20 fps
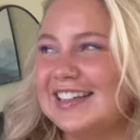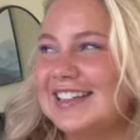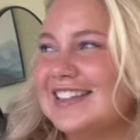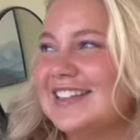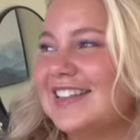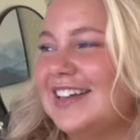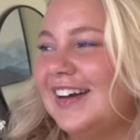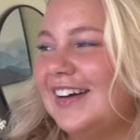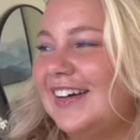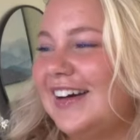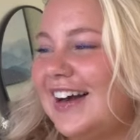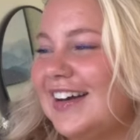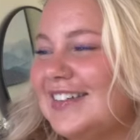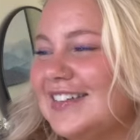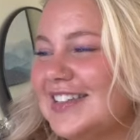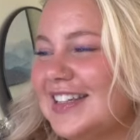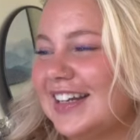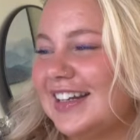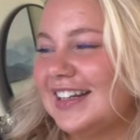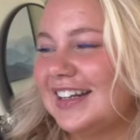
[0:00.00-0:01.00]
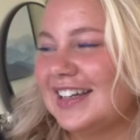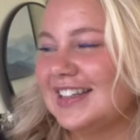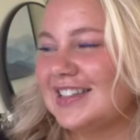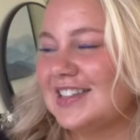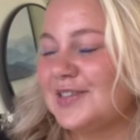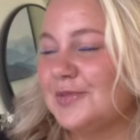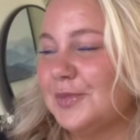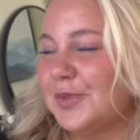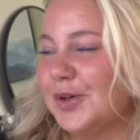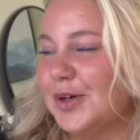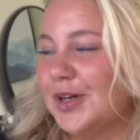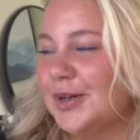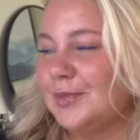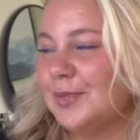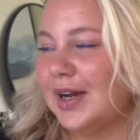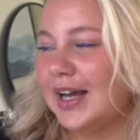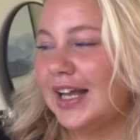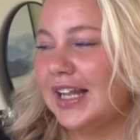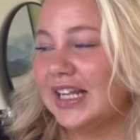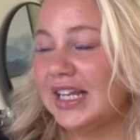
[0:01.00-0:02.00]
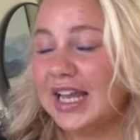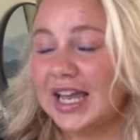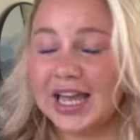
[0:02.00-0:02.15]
So I was gonna get some more, but